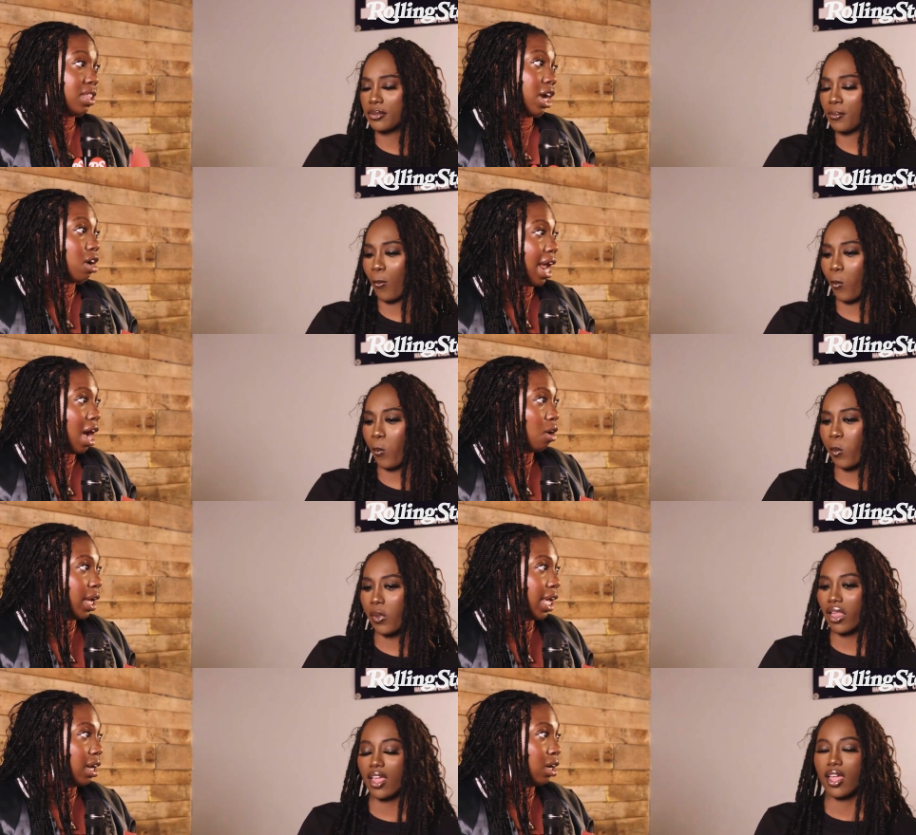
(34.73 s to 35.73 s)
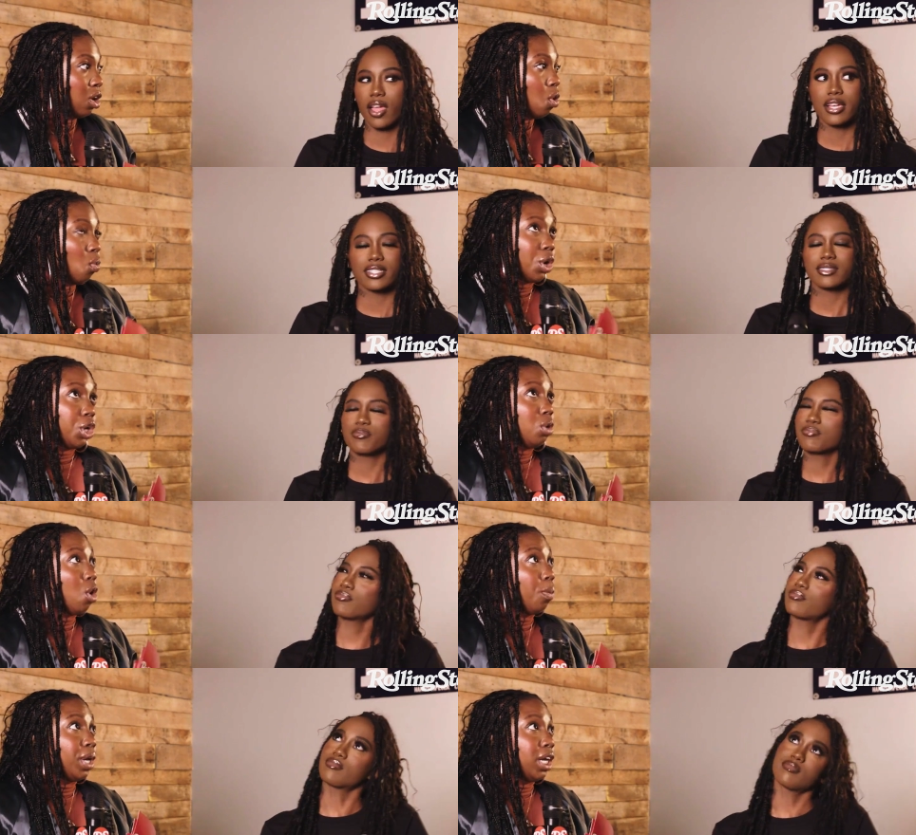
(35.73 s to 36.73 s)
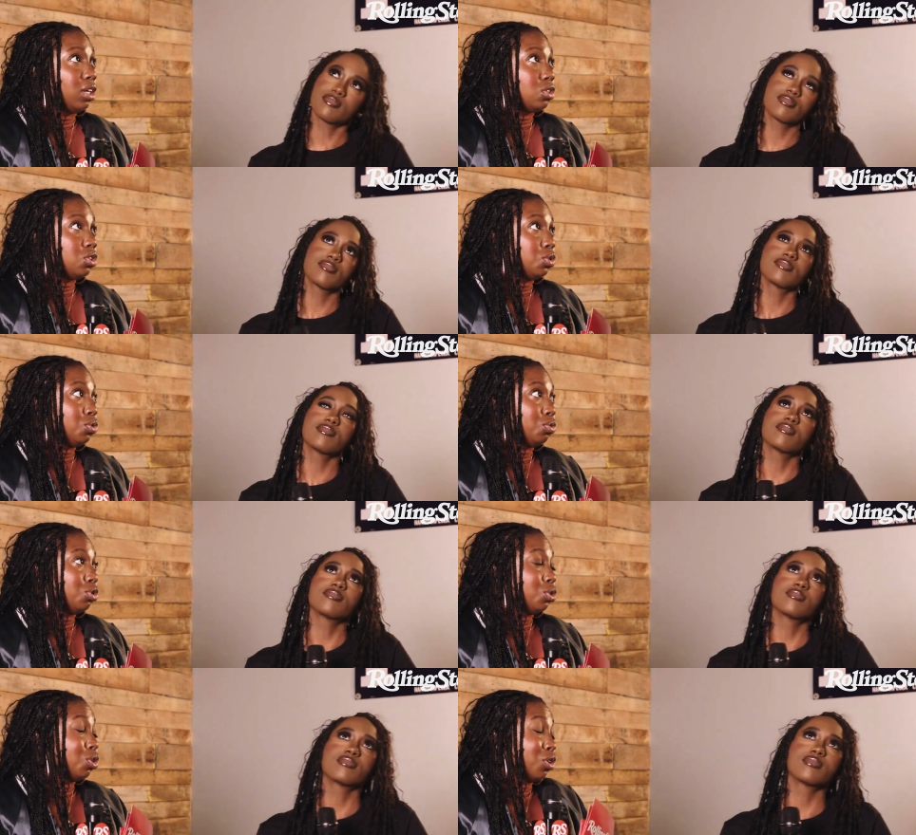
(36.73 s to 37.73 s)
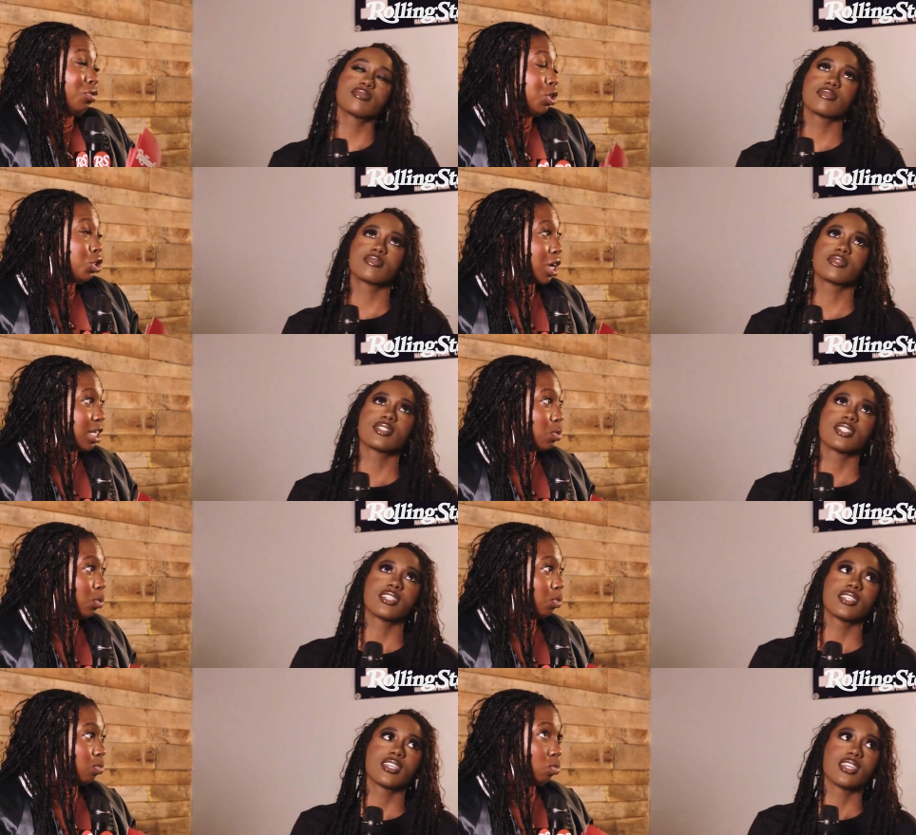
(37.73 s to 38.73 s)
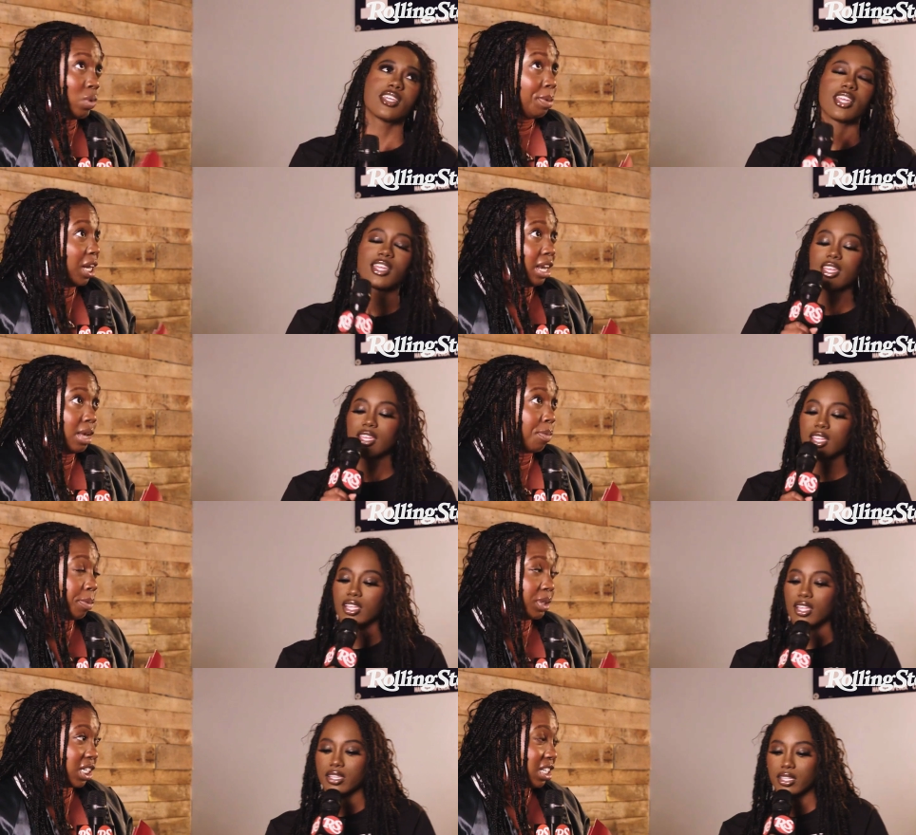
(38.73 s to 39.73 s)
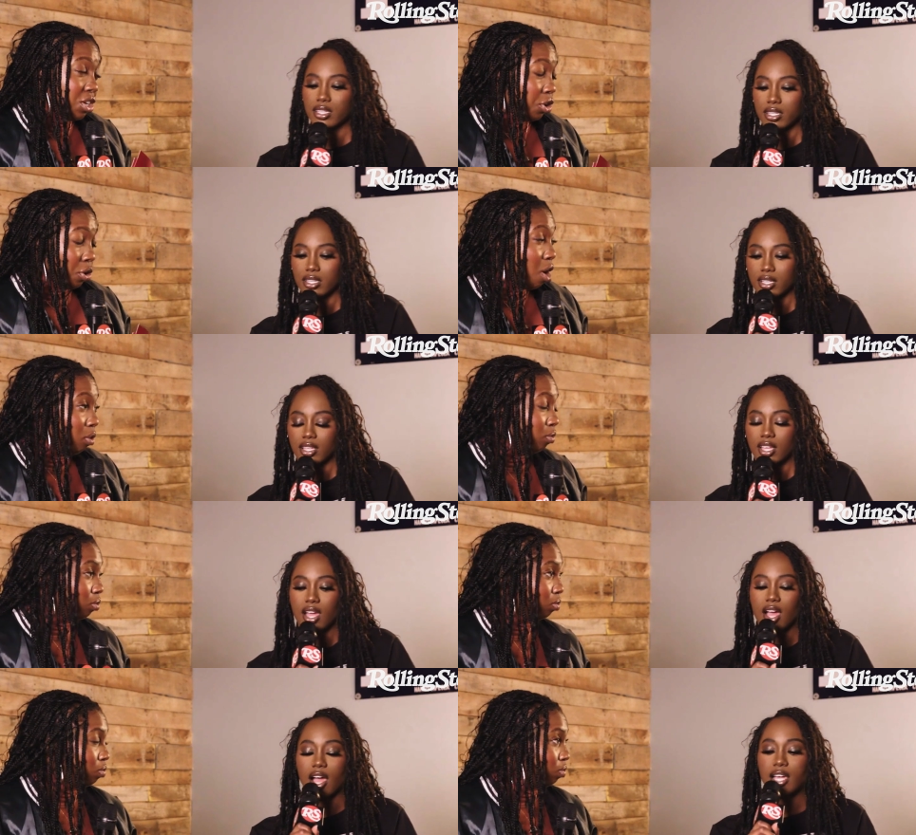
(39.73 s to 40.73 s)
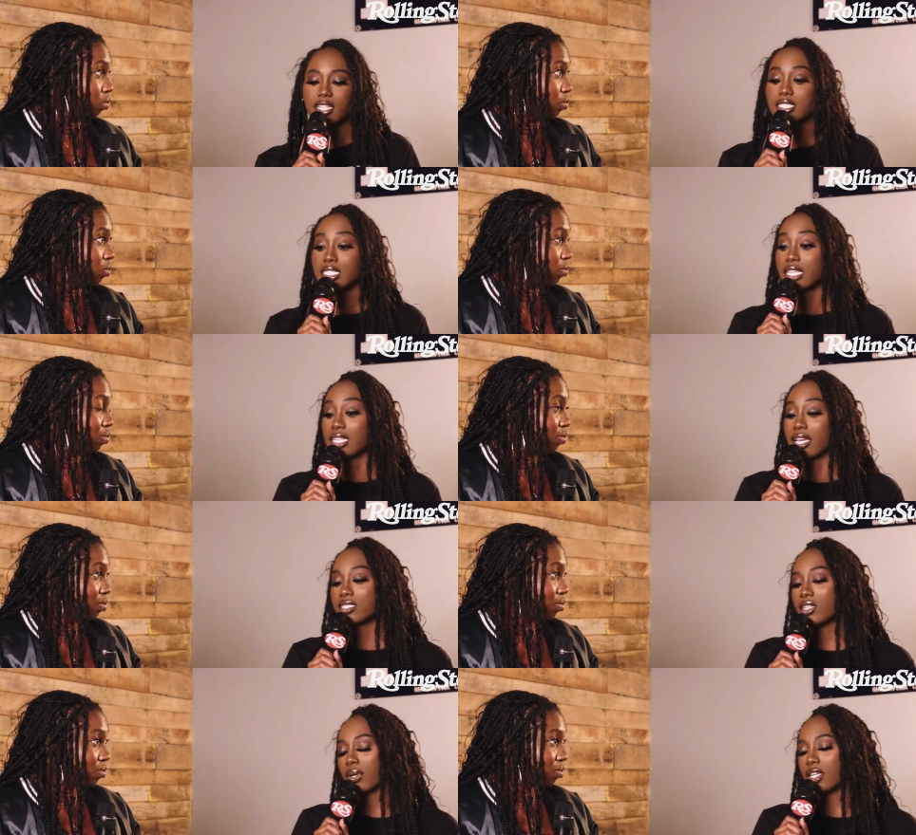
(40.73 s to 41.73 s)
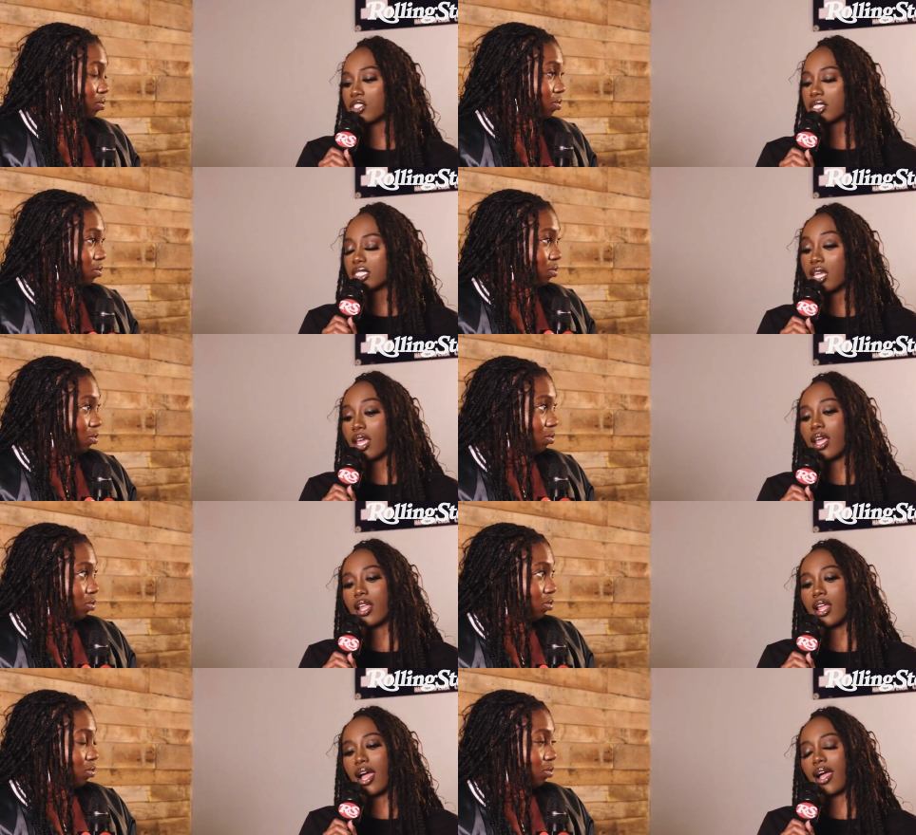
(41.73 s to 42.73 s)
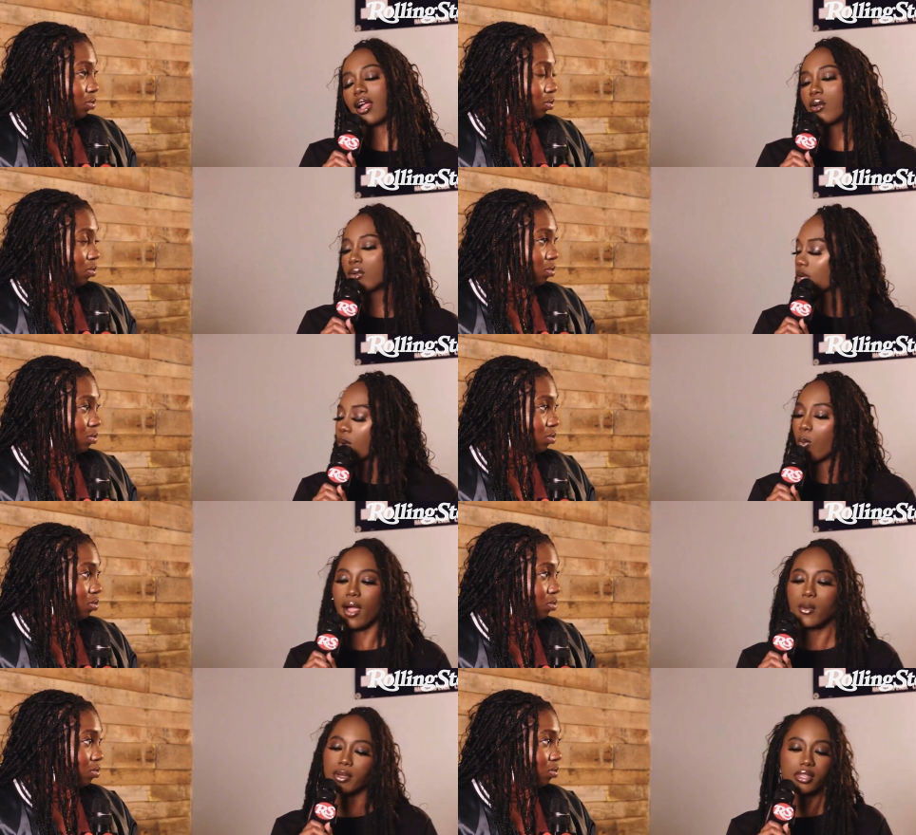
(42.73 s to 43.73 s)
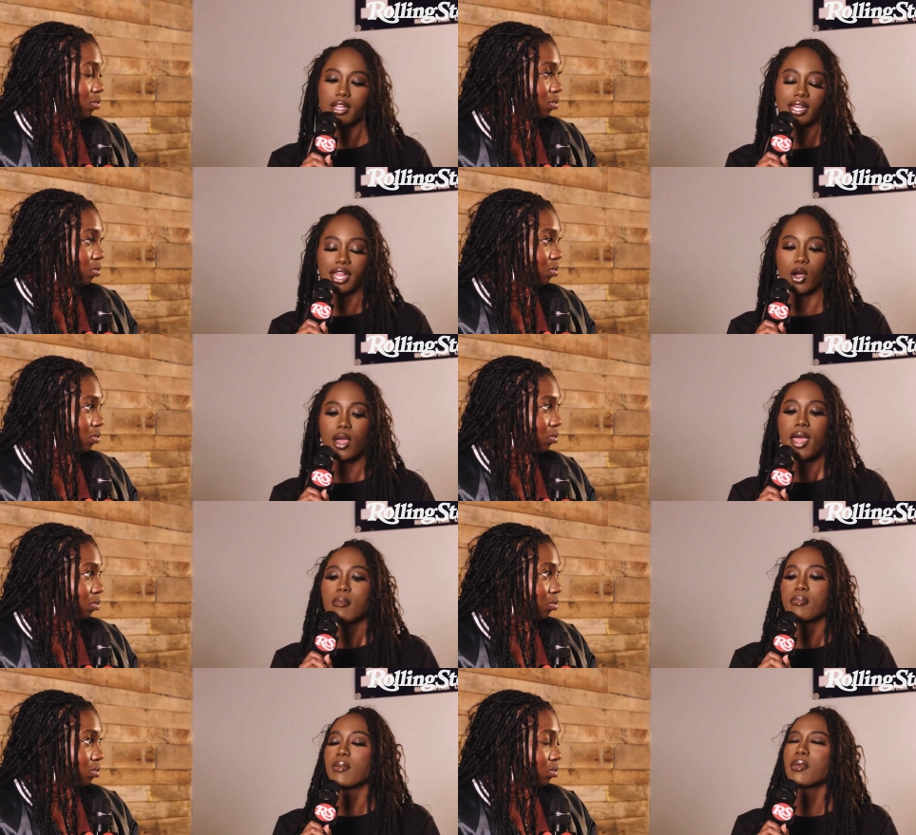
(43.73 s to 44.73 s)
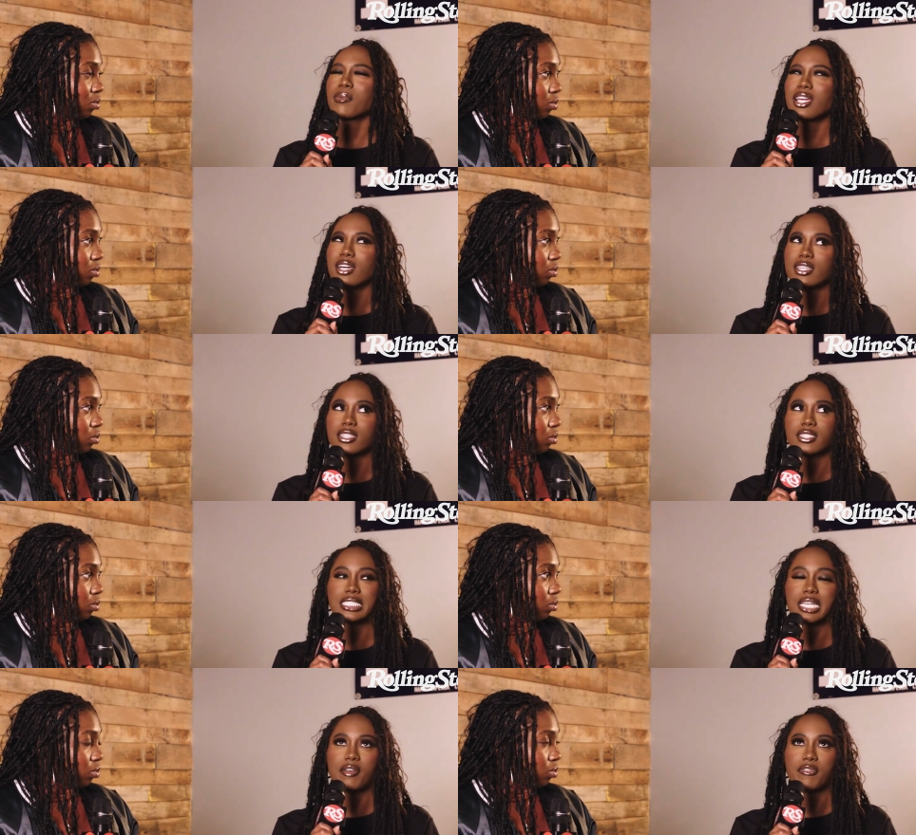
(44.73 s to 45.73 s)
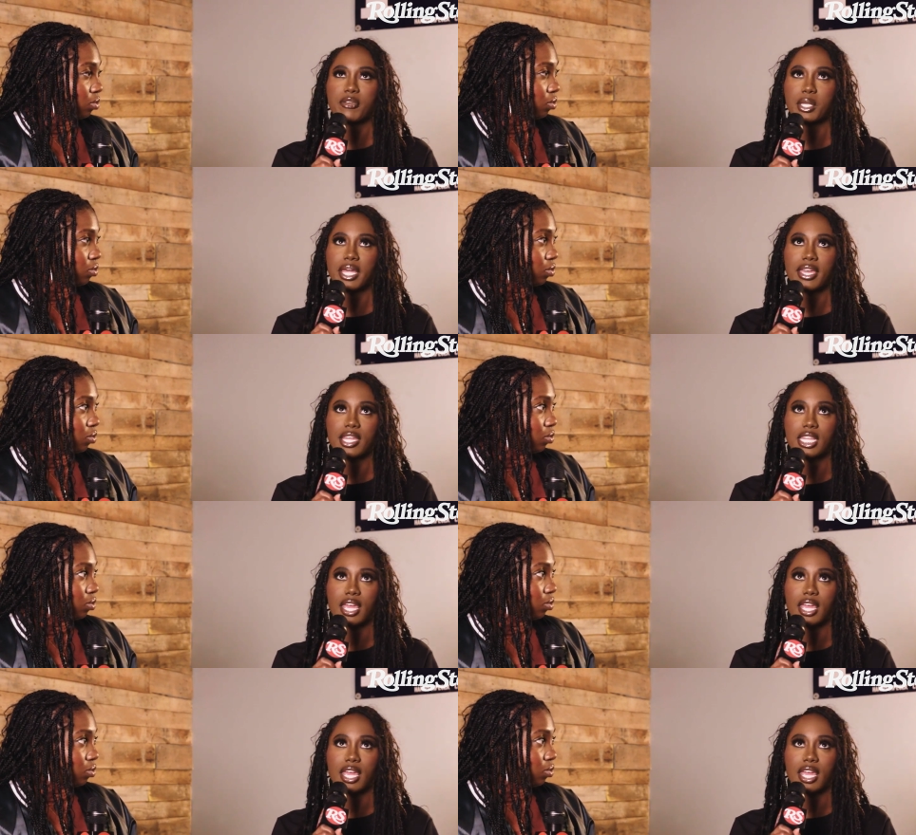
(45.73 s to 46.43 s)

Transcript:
Speaker 1: there now? And what are you hmm. hoping to do in the future as women in hip hop continue to grow?
Speaker 2: Honestly, that's so interesting. I don't know why we're there now. Maybe because I feel like